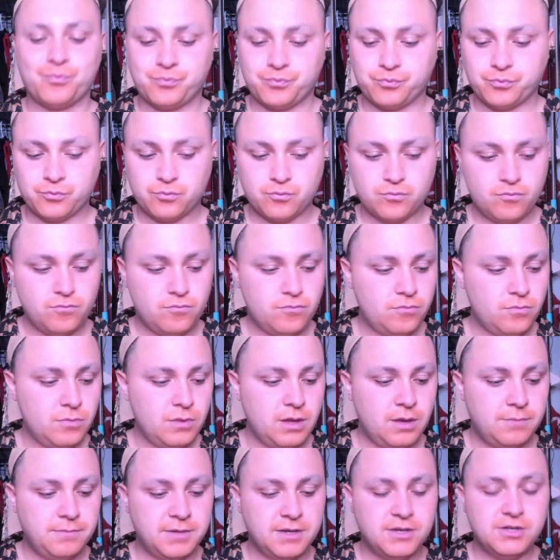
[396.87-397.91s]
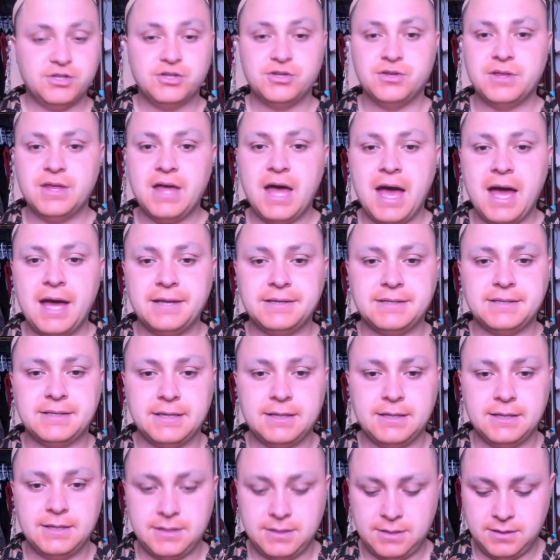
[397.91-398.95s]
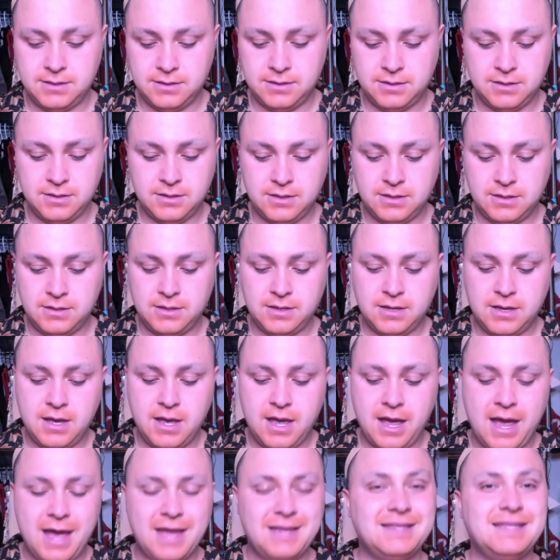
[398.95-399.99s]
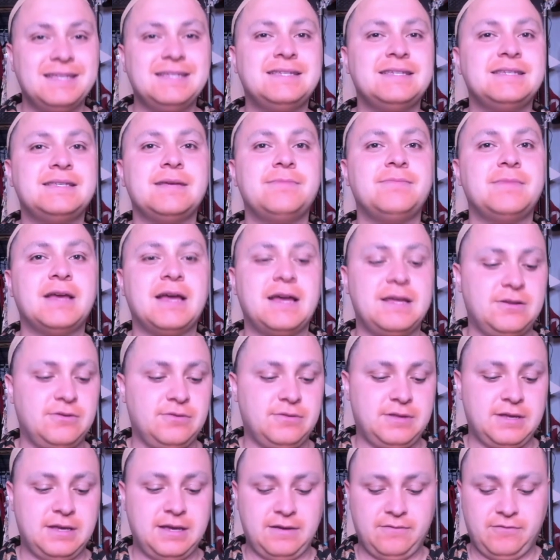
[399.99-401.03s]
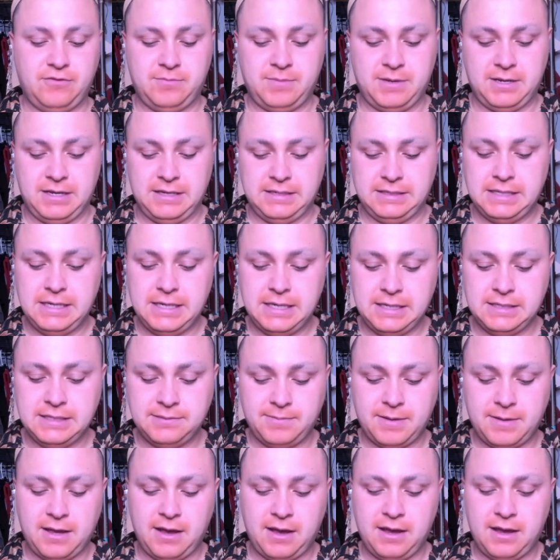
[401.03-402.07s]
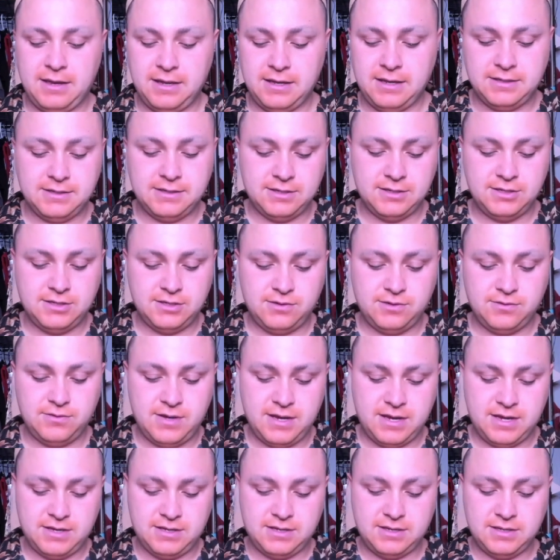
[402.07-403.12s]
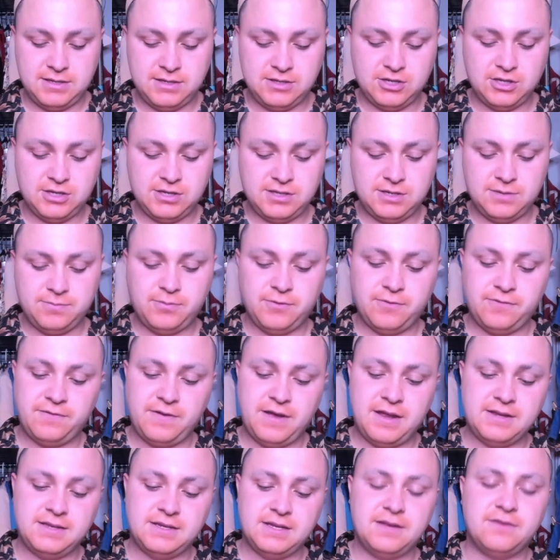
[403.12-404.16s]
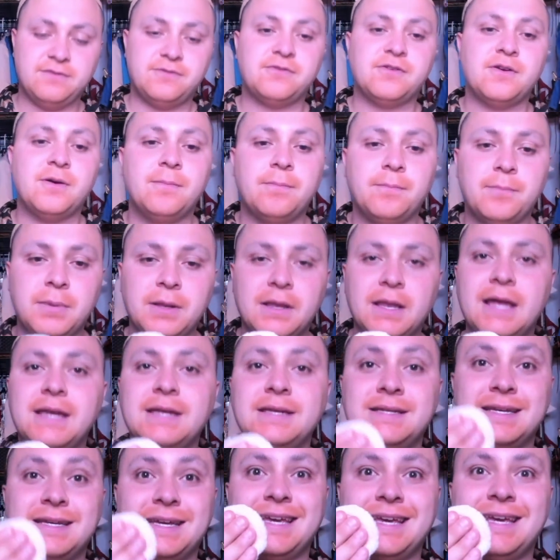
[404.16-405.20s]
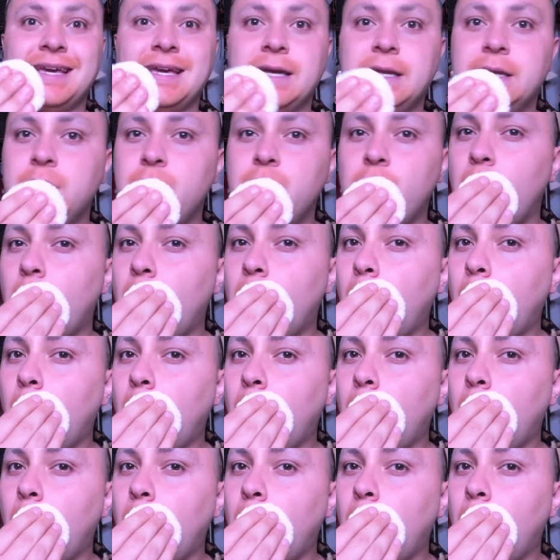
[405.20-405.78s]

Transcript: I'm gonna do that. And this is something I don't think everybody does, but I like to do it just to prevent it from blending in